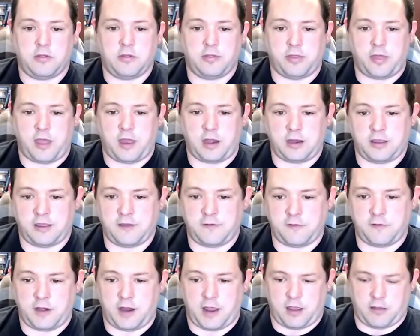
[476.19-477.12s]
that
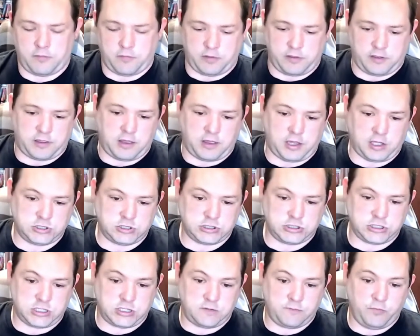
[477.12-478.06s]
given
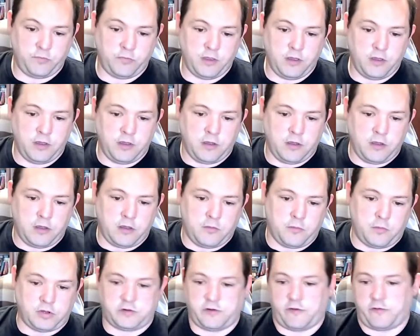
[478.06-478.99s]
application.
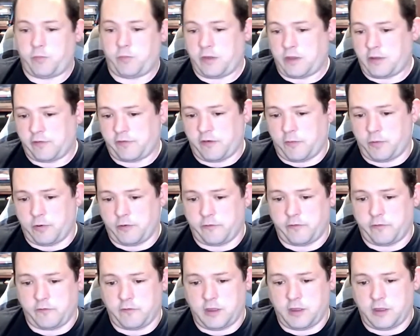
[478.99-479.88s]
But just because a person